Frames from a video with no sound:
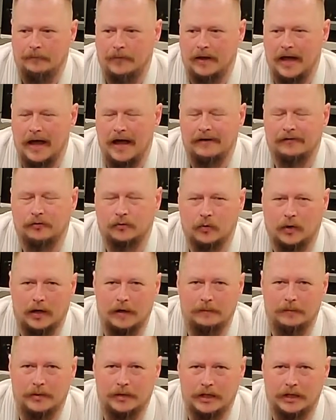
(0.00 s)
half
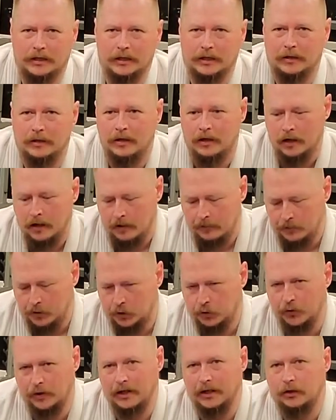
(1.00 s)
squatting position
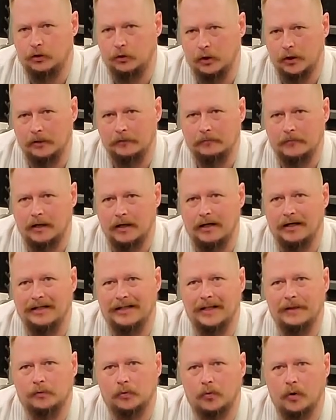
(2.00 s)
between a
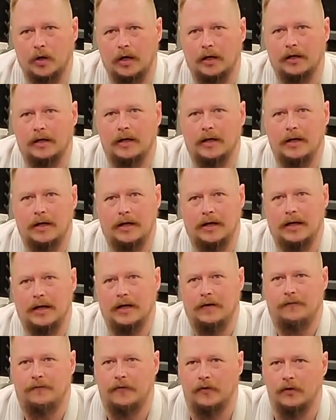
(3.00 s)
deep squat and
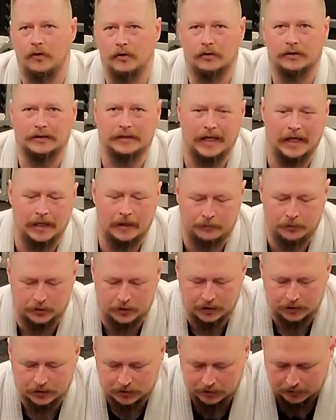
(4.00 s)
a full standing
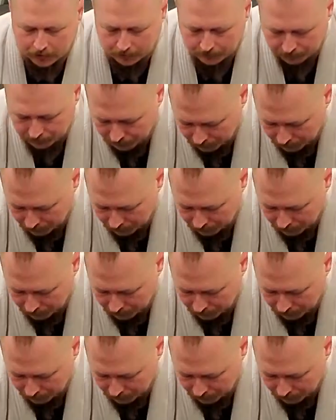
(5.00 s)
position.